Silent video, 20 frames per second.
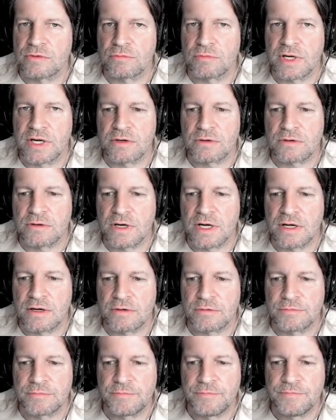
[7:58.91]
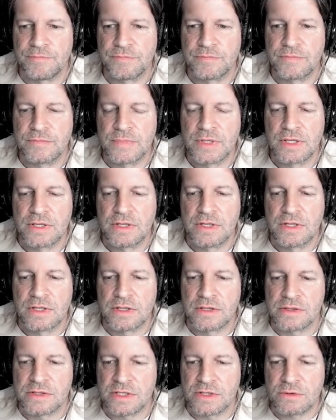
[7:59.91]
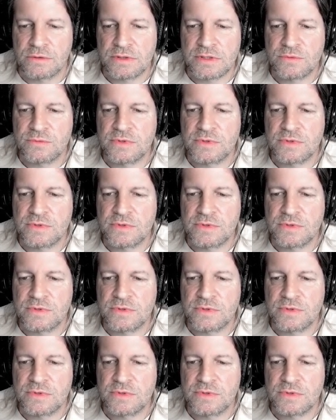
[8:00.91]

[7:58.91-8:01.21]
a rare crowd. The only